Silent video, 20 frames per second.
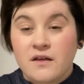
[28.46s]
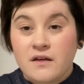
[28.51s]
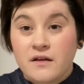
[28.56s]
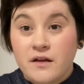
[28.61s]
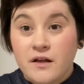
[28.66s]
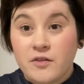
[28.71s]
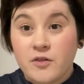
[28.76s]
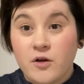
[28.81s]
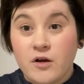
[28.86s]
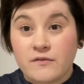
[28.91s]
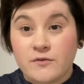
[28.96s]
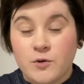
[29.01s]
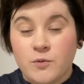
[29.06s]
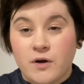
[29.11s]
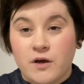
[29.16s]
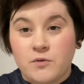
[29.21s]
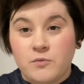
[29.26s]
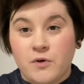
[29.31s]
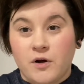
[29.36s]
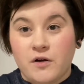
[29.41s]
Hello
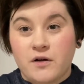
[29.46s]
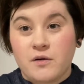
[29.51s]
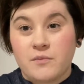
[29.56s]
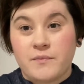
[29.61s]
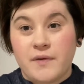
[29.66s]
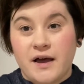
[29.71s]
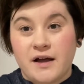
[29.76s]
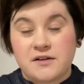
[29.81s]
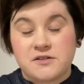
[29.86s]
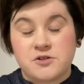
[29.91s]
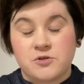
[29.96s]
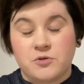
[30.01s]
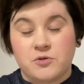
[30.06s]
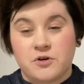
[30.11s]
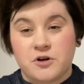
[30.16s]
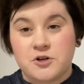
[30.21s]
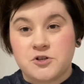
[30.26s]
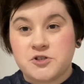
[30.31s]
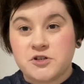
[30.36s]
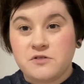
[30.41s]
everyone, welcome back to
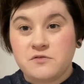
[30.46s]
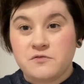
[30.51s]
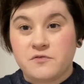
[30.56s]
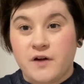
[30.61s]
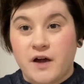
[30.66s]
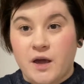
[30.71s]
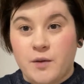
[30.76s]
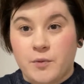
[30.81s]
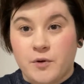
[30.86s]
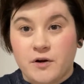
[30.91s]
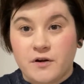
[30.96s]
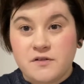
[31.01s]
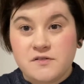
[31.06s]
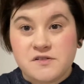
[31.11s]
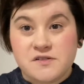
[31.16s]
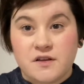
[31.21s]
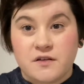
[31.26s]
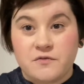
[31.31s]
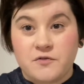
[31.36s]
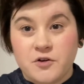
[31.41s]
Orijenn
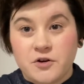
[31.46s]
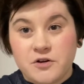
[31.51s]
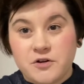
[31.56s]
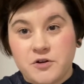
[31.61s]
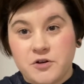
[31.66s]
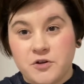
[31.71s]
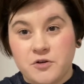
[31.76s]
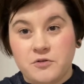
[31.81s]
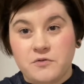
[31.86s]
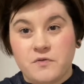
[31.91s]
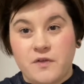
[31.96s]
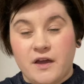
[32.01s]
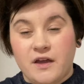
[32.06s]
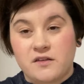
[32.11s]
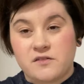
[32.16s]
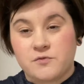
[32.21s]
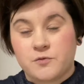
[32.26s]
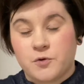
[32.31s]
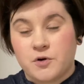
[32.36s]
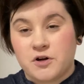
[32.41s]
Fibers. If you're new,
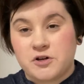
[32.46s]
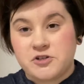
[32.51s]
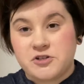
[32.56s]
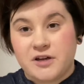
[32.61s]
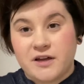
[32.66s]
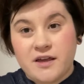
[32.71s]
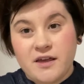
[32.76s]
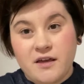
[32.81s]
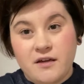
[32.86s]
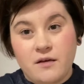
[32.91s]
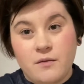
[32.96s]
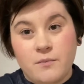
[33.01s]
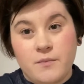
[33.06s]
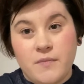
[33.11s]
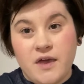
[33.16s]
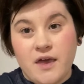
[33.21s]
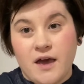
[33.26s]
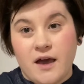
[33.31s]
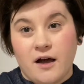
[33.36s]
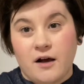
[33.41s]
thanks for checking
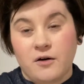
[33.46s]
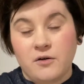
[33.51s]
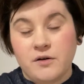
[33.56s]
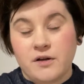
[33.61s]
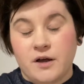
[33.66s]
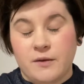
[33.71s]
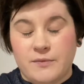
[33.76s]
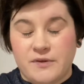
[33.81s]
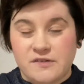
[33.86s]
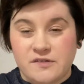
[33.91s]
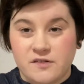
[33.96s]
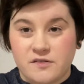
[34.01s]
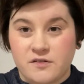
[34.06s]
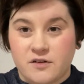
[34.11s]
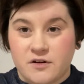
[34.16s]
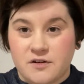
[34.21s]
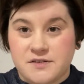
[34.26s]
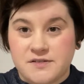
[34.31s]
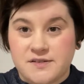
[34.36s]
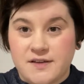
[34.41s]
me out. This is
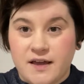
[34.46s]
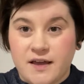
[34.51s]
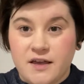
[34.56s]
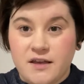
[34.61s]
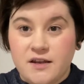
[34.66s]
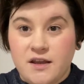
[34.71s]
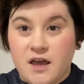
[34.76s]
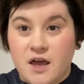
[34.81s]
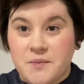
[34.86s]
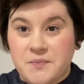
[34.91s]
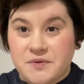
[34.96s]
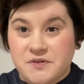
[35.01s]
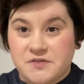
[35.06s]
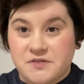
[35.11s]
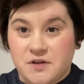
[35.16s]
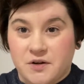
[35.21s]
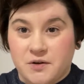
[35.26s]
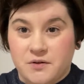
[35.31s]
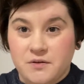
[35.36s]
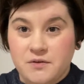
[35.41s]
our second
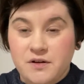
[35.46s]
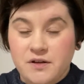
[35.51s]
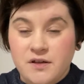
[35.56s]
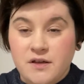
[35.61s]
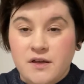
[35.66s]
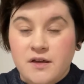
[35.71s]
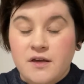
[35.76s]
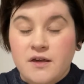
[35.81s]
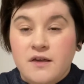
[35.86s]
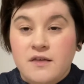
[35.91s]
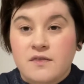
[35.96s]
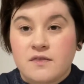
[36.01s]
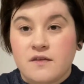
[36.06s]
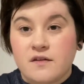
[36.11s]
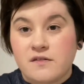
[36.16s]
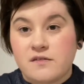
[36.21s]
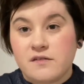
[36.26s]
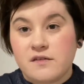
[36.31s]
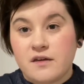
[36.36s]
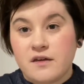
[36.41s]
episode.
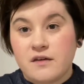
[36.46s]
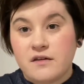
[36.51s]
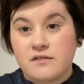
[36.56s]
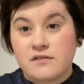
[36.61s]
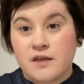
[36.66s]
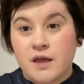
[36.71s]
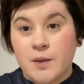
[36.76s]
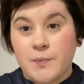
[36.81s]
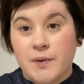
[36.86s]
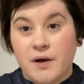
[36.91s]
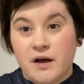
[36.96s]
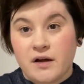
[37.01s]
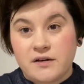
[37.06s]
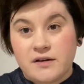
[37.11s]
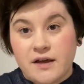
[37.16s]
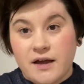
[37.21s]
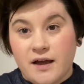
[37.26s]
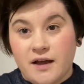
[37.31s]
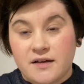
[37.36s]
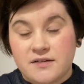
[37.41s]
This is a
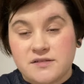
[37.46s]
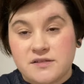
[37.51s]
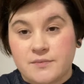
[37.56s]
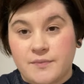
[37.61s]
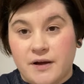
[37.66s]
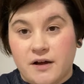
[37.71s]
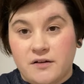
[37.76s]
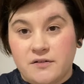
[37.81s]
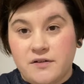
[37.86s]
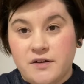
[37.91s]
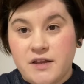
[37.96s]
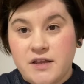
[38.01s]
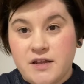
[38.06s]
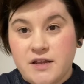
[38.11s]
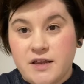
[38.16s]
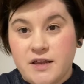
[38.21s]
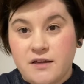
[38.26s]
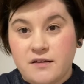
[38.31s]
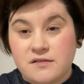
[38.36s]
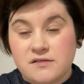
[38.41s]
podcast about
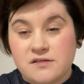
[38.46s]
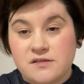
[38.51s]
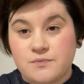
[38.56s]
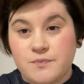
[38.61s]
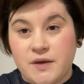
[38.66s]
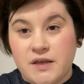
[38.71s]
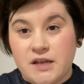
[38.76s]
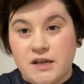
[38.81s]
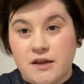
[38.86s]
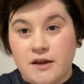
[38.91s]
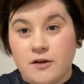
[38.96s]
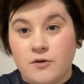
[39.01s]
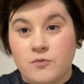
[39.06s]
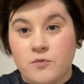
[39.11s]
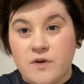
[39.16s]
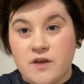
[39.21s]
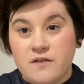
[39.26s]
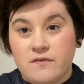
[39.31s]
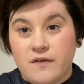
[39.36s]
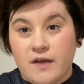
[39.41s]
knitting, spinning,
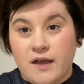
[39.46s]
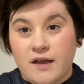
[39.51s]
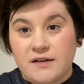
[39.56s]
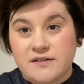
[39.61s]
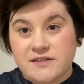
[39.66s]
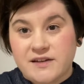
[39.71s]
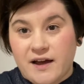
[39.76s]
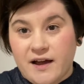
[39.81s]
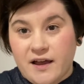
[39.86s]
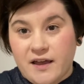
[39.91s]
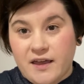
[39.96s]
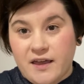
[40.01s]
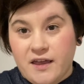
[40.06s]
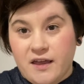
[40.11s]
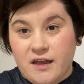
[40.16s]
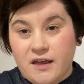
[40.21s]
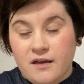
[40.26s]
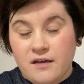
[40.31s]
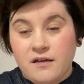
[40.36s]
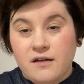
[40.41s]
weaving,
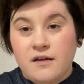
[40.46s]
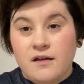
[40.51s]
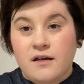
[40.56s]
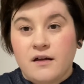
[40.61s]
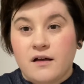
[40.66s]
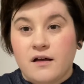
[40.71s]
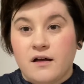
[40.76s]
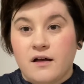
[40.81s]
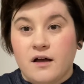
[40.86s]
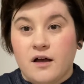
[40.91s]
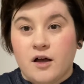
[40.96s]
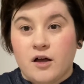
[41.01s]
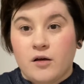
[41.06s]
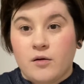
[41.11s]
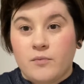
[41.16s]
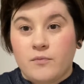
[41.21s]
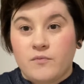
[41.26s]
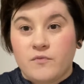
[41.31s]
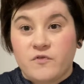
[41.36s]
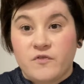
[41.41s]
dyeing,
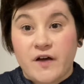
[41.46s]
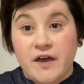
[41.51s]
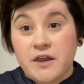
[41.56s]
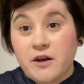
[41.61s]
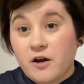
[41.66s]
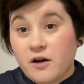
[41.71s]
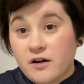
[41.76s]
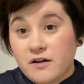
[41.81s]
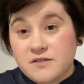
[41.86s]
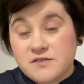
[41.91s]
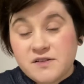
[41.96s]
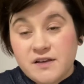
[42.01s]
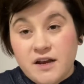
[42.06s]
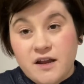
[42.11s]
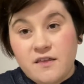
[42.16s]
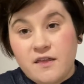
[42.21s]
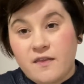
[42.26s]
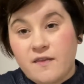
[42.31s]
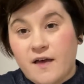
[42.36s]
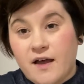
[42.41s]
fine arts,
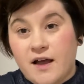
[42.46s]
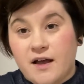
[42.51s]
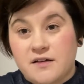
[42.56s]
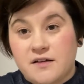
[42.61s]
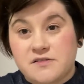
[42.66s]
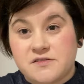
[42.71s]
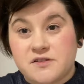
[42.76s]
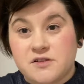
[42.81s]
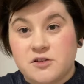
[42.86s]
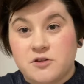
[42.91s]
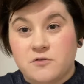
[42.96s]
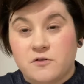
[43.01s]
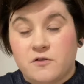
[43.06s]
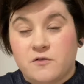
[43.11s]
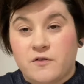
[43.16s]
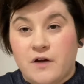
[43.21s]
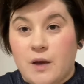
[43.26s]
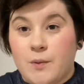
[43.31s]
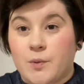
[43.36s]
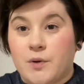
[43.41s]
anything that has to do with
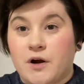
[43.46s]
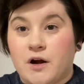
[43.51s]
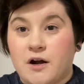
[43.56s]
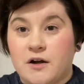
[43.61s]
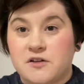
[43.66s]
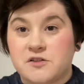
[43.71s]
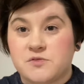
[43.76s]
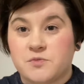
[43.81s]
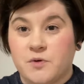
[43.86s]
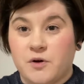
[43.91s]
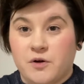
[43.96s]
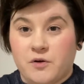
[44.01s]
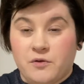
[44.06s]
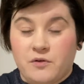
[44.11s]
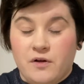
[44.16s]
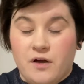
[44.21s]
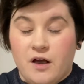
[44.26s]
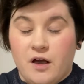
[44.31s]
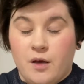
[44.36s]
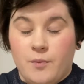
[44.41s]
fiber arts
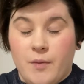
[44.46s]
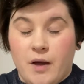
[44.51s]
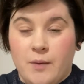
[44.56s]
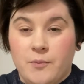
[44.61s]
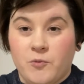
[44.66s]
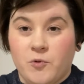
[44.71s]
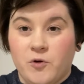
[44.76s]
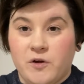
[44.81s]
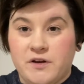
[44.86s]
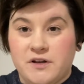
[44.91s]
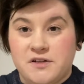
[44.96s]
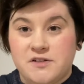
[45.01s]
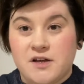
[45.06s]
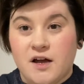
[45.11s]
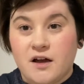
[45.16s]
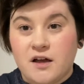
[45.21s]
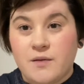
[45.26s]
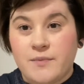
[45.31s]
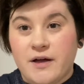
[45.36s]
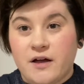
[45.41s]
I'm going to
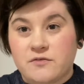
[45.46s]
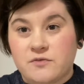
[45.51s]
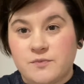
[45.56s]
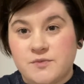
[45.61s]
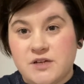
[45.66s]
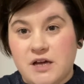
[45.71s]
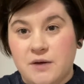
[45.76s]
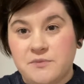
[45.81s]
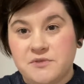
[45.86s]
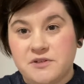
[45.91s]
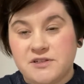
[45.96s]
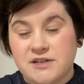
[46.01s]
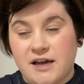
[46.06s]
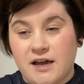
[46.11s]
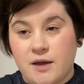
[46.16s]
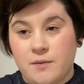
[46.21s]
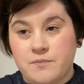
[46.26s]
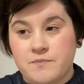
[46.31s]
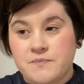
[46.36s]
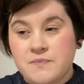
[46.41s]
talk about from time to
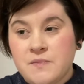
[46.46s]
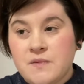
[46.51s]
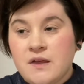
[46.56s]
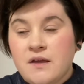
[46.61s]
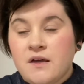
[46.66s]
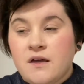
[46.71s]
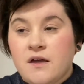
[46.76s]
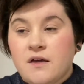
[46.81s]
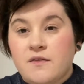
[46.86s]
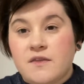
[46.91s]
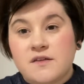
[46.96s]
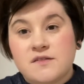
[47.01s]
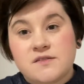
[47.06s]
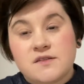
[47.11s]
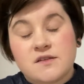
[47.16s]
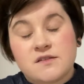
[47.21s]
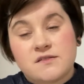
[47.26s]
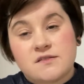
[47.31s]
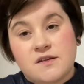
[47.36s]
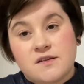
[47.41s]
time. This
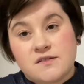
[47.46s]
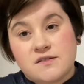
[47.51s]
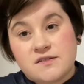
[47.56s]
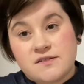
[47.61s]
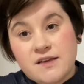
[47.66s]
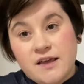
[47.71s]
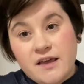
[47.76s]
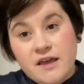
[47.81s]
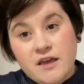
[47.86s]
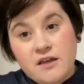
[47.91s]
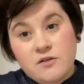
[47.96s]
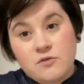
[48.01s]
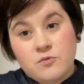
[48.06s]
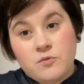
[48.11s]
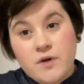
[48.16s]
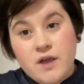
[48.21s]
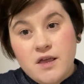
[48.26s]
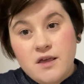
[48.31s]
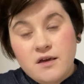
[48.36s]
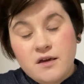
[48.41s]
is the second
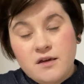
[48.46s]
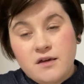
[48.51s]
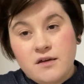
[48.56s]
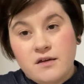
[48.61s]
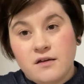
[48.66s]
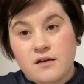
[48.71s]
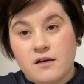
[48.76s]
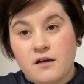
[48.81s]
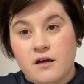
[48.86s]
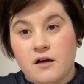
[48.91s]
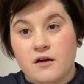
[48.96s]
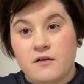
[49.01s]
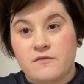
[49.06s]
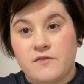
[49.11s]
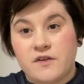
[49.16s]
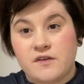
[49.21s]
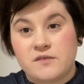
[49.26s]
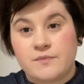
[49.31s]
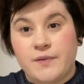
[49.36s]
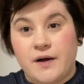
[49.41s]
week of
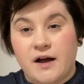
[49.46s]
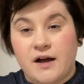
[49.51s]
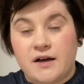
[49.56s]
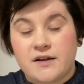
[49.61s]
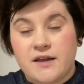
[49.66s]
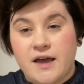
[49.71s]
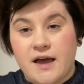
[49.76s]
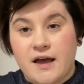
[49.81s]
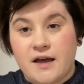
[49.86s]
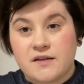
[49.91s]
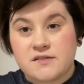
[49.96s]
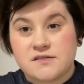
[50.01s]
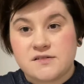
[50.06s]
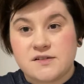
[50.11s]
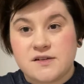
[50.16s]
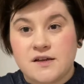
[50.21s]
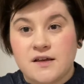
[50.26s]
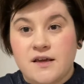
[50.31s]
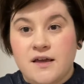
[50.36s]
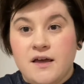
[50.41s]
this
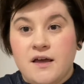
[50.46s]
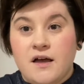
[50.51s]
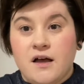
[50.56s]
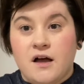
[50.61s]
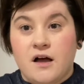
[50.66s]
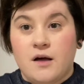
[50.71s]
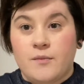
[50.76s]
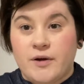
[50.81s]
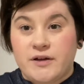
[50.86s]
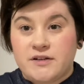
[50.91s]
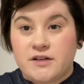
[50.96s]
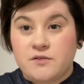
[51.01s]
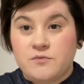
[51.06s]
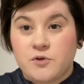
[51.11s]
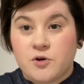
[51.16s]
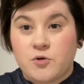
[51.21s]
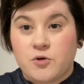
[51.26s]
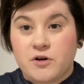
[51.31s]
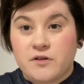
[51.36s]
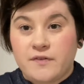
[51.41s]
podcast. I did
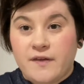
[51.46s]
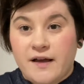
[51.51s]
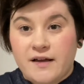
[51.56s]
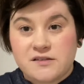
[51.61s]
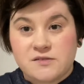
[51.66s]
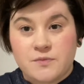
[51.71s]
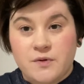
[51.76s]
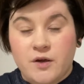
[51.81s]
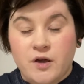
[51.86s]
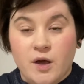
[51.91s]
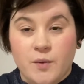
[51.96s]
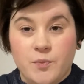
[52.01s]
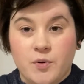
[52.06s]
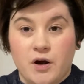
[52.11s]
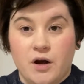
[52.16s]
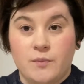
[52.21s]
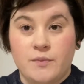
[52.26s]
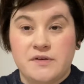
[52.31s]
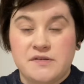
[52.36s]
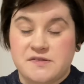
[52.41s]
record last week. I
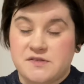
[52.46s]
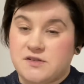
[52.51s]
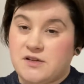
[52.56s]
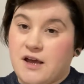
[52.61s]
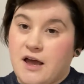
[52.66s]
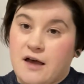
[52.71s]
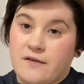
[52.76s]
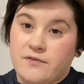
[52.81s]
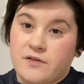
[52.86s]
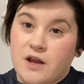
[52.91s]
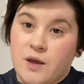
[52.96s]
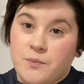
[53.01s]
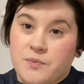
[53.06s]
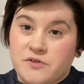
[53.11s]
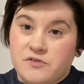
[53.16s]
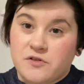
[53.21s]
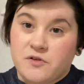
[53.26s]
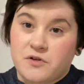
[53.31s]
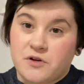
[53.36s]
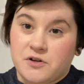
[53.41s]
promised to have an
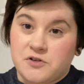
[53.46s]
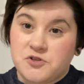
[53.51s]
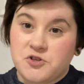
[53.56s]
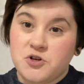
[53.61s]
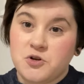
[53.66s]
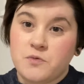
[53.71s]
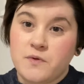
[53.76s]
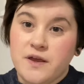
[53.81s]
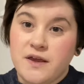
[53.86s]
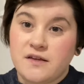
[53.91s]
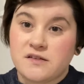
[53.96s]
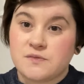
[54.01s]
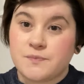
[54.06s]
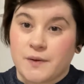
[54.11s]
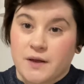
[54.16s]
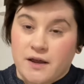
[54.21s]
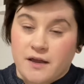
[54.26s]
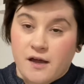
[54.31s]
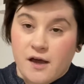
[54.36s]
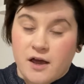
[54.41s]
episode in 2 weeks,
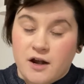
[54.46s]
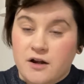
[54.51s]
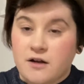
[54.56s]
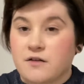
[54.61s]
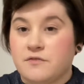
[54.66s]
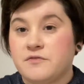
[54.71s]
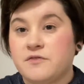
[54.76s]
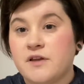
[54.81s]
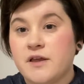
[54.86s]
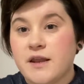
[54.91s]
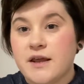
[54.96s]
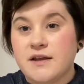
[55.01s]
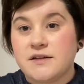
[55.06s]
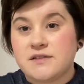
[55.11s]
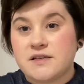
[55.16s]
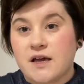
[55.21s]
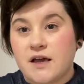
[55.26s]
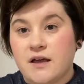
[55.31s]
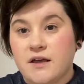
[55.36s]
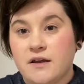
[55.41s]
but I got enough knitting
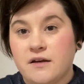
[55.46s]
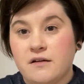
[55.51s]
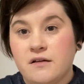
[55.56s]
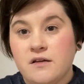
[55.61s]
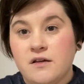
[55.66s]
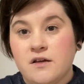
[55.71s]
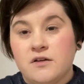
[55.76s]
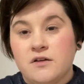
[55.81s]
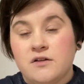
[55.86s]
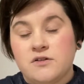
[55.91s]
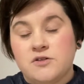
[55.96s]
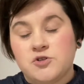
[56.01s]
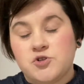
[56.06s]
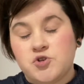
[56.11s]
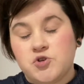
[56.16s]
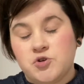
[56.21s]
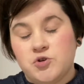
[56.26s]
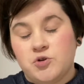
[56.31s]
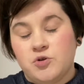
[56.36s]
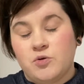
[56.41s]
done
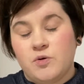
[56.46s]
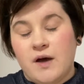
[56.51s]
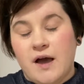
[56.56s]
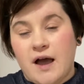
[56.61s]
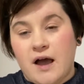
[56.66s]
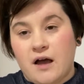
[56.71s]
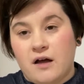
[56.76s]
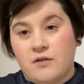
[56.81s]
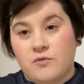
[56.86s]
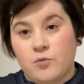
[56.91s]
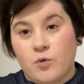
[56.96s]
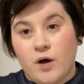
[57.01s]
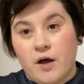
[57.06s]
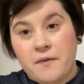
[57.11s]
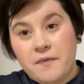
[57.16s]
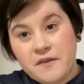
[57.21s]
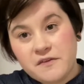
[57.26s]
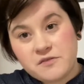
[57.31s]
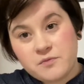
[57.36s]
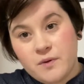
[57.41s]
to have one
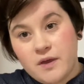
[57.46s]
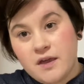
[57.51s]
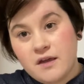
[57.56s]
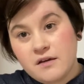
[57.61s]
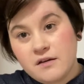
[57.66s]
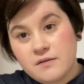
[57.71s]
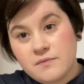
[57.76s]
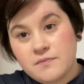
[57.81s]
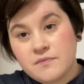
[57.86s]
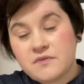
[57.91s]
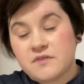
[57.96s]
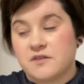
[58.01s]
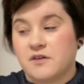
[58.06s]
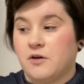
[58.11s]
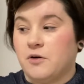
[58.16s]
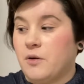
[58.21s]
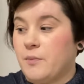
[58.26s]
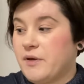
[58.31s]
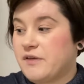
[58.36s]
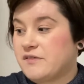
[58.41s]
this week.
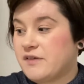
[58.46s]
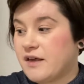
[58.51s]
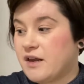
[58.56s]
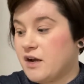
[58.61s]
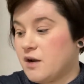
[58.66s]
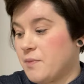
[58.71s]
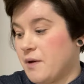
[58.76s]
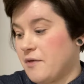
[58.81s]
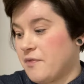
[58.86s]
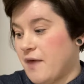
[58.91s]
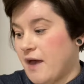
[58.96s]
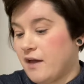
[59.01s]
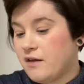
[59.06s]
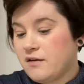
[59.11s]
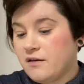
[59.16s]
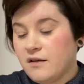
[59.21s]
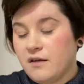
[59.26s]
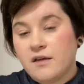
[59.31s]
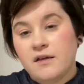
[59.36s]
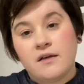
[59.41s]
So I'm excited about that.